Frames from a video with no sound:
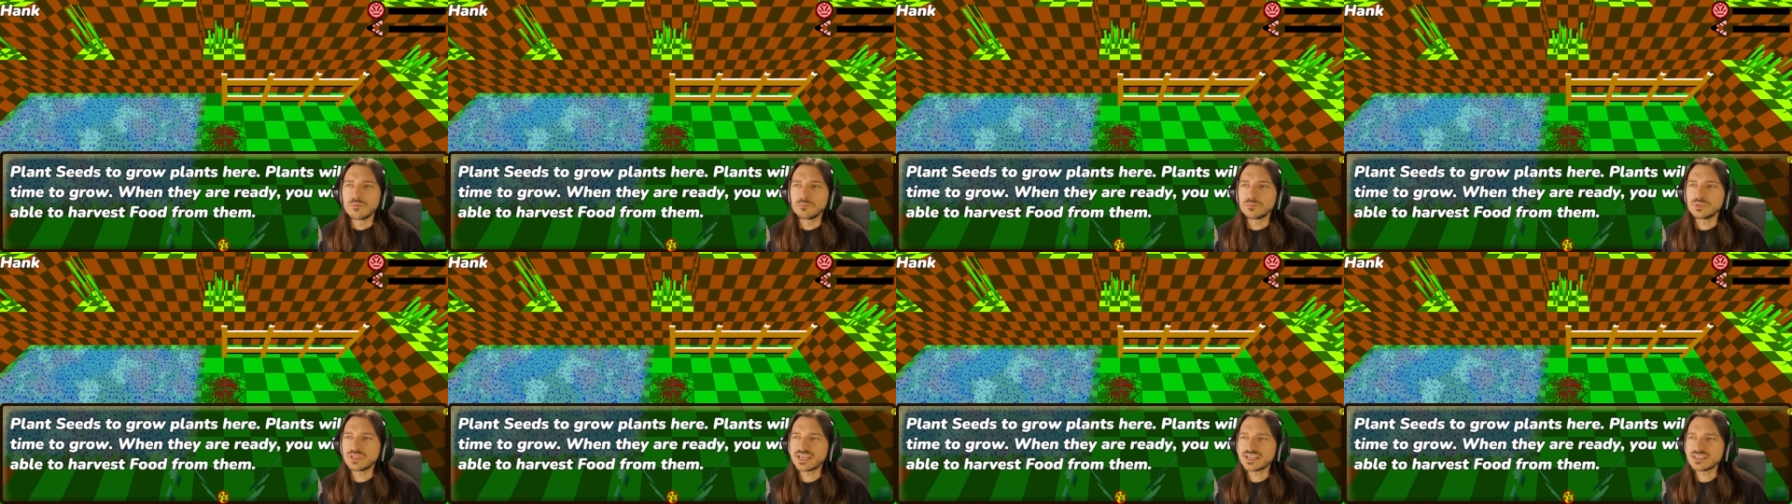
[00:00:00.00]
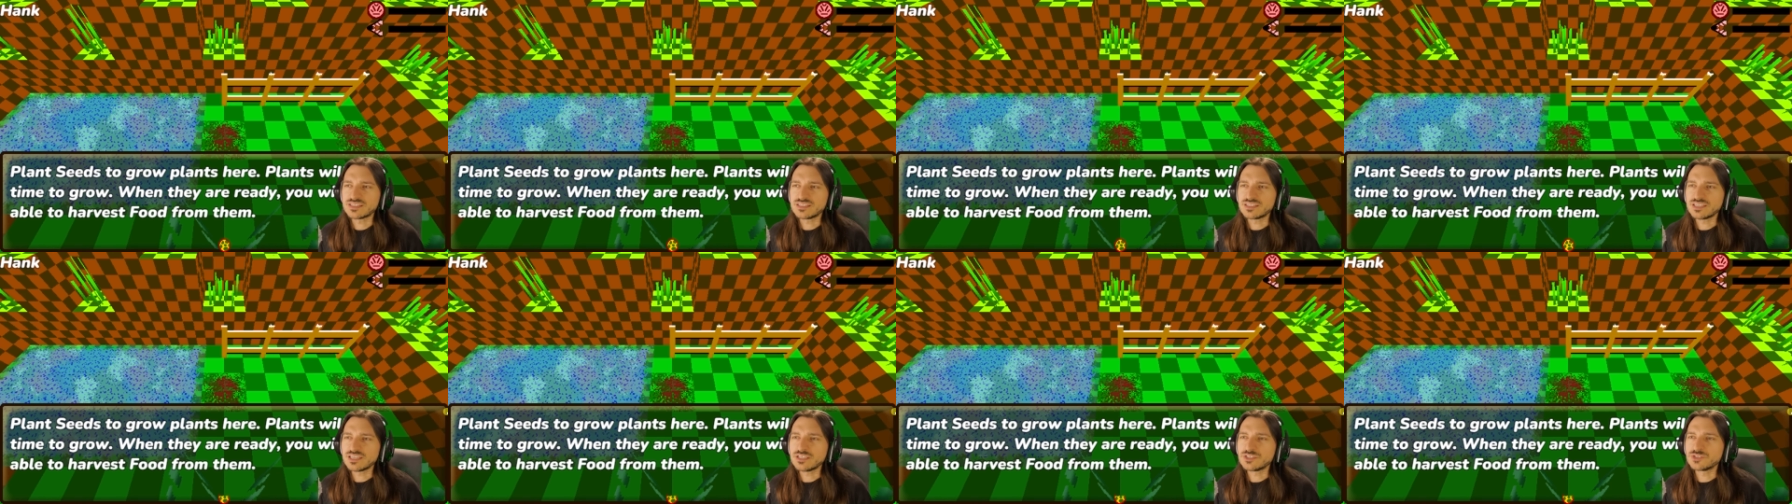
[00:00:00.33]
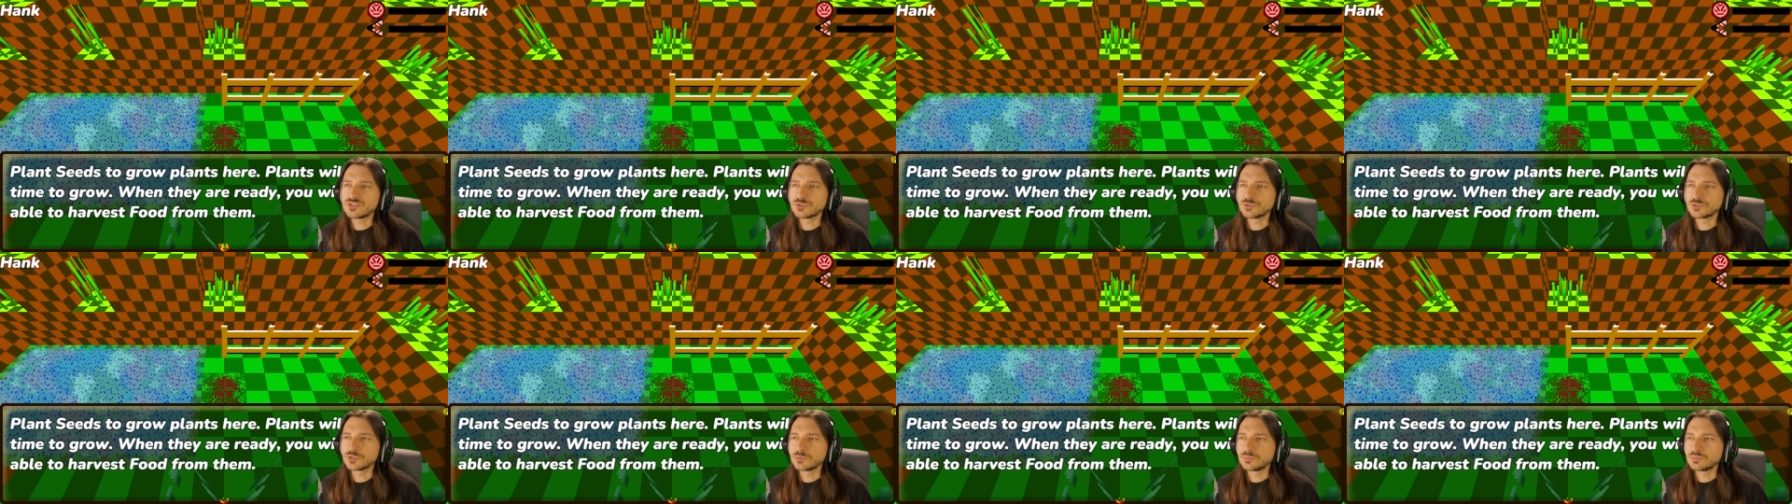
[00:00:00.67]
Plant seeds
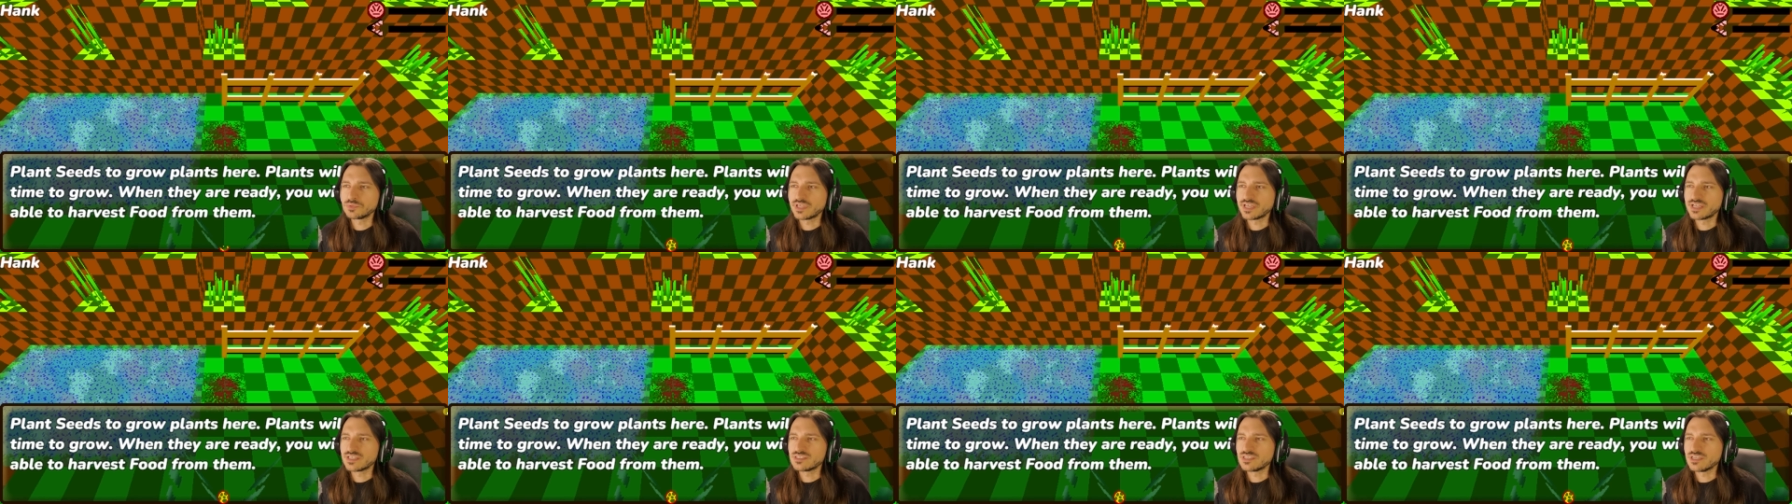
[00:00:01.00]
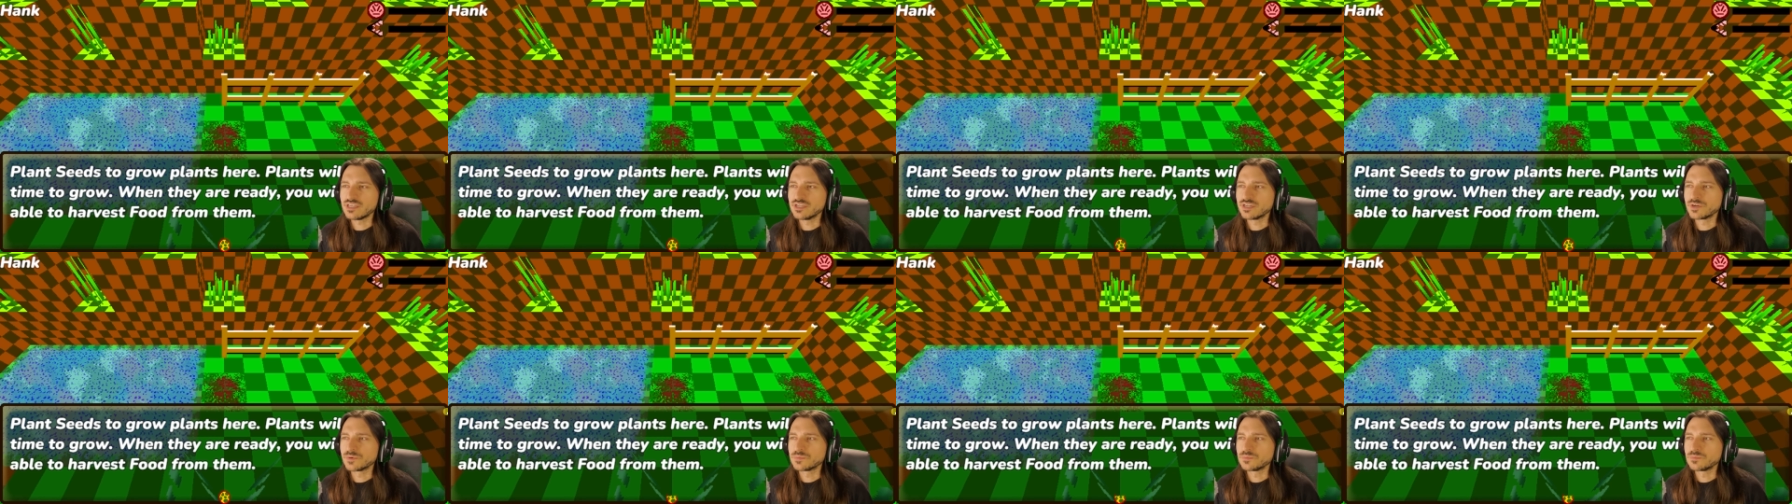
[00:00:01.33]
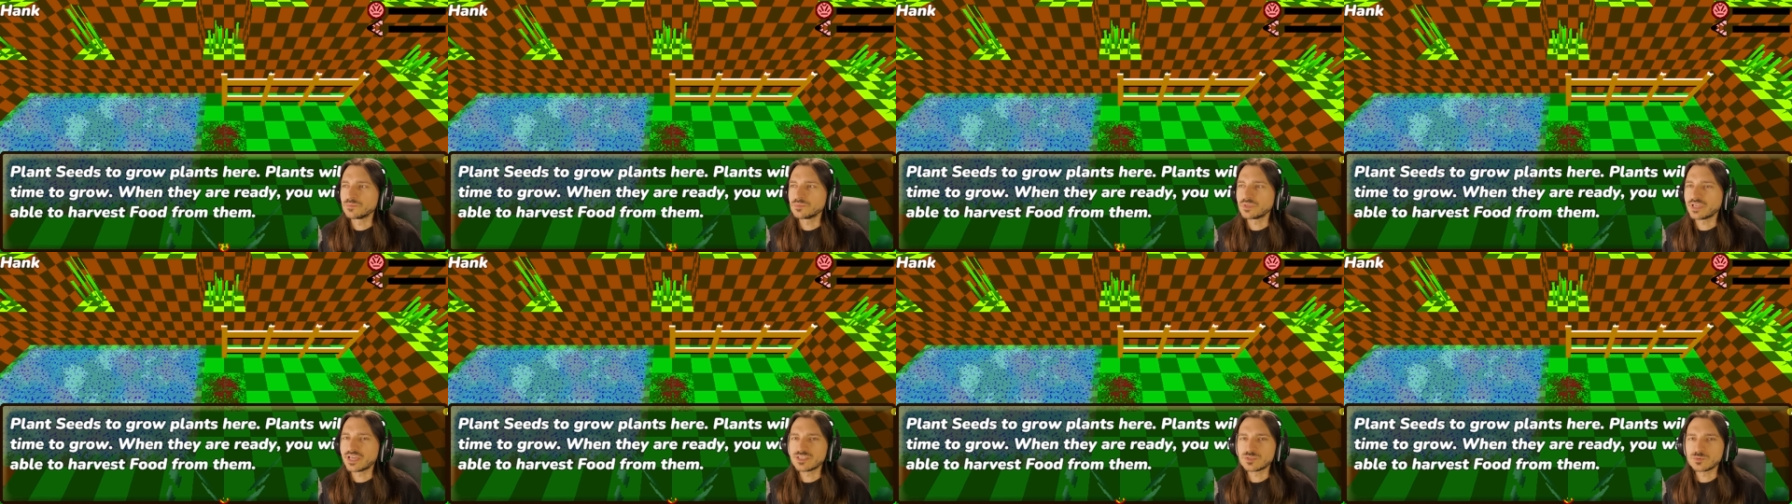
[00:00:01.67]
to grow plants here.
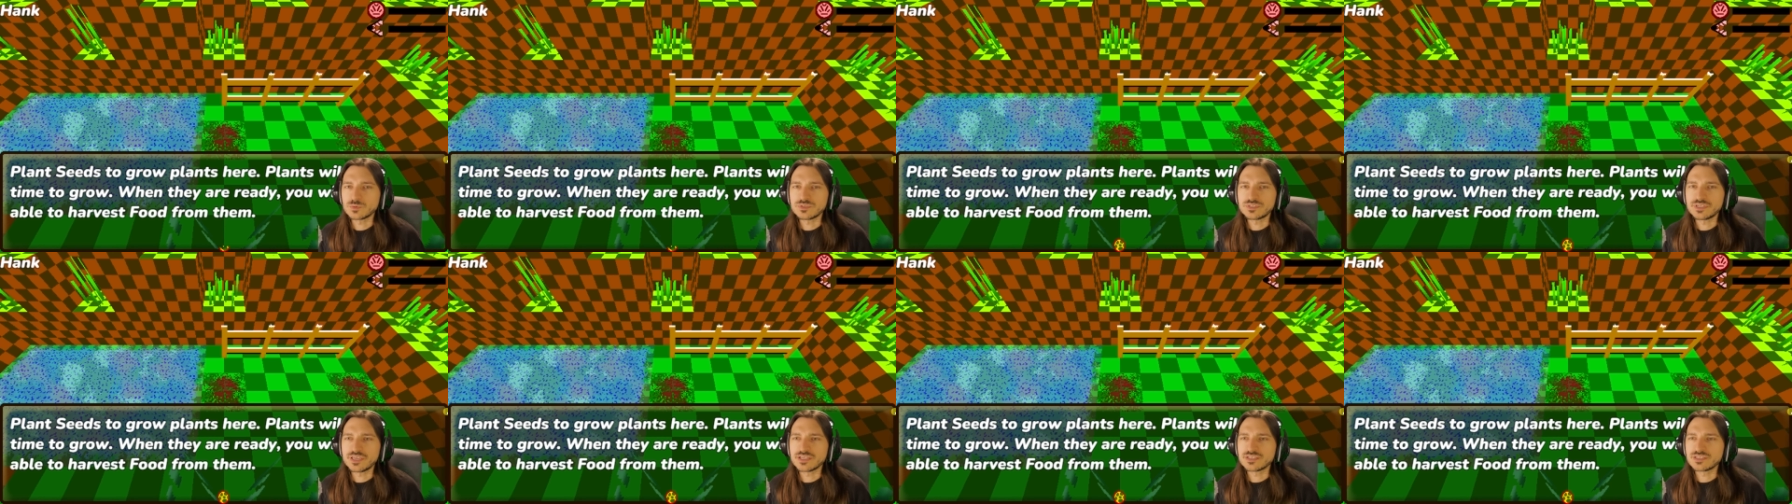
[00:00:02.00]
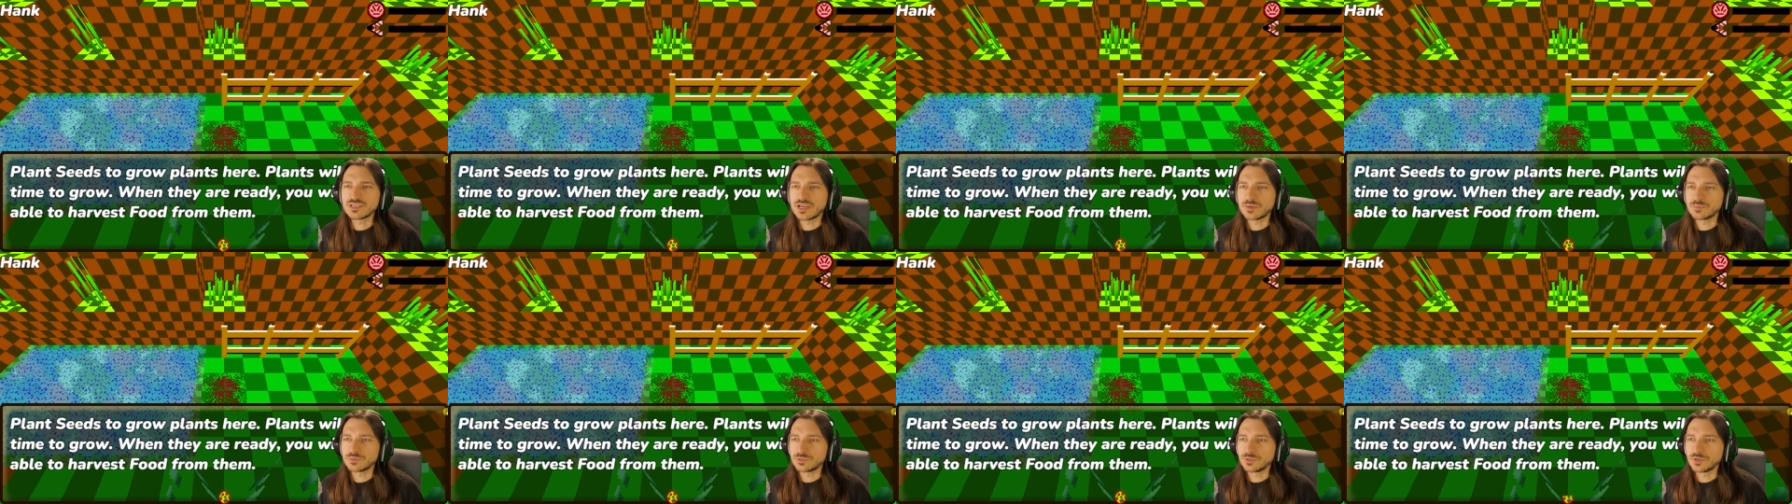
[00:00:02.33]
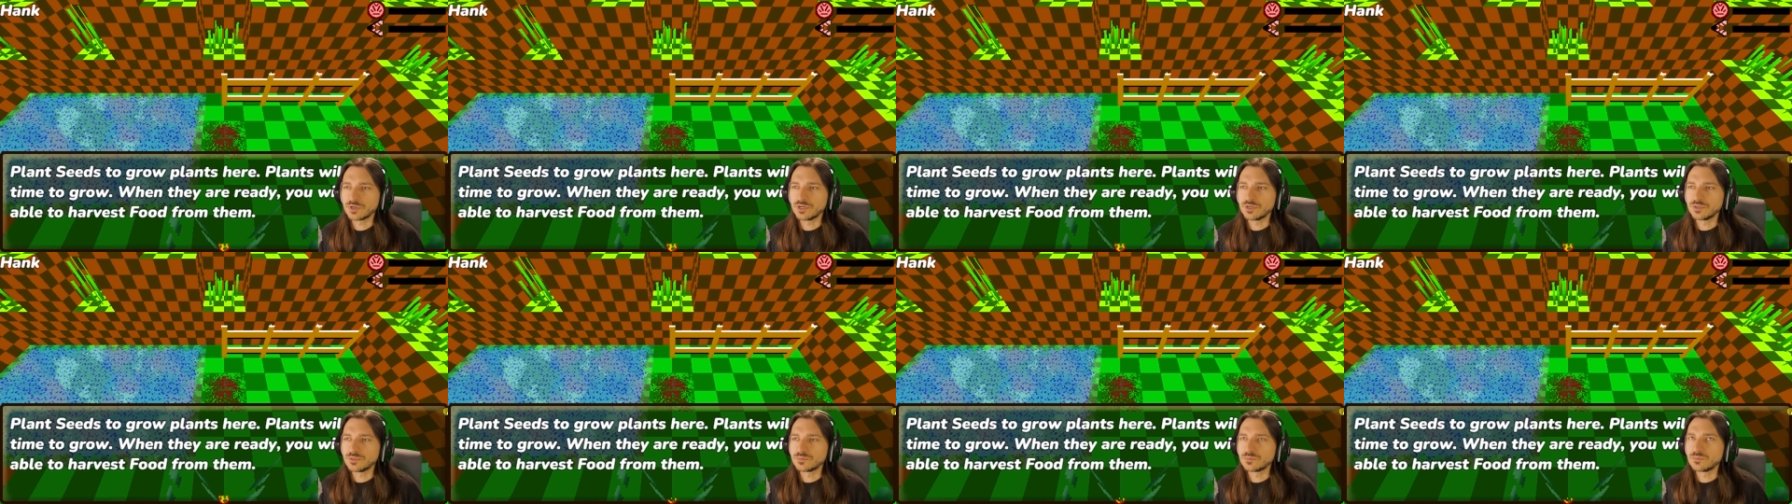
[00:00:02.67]
Plants will take time to
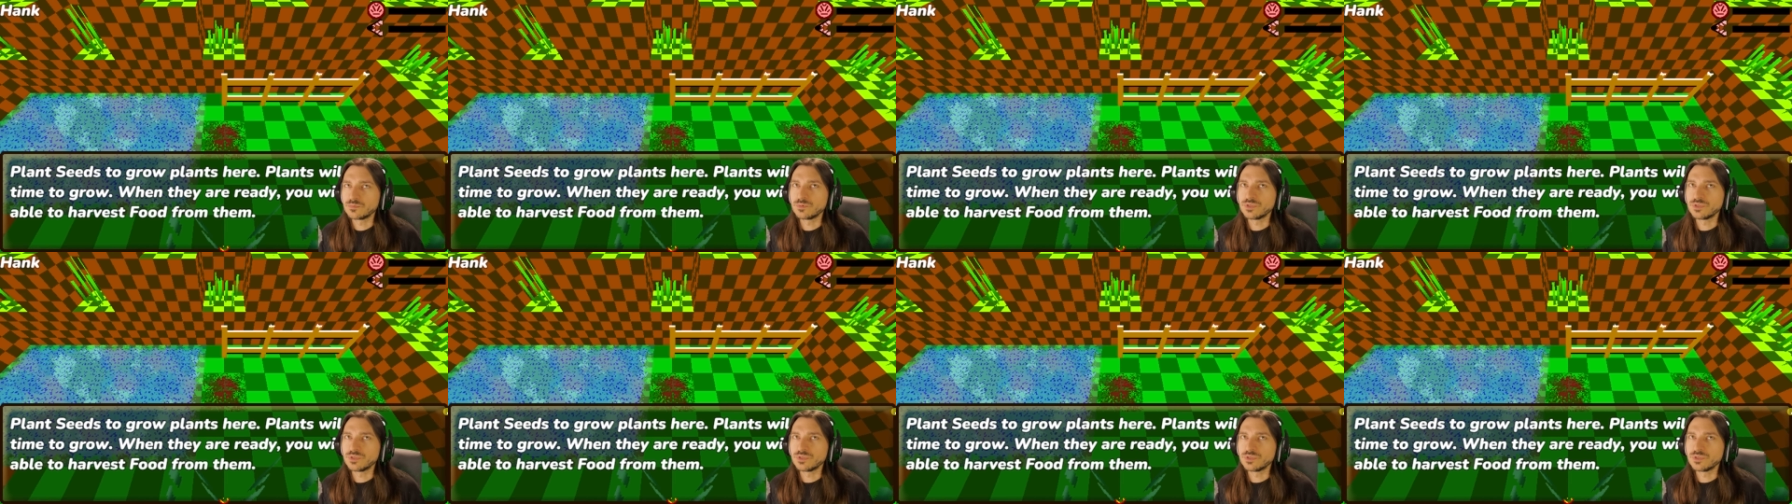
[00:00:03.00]
grow.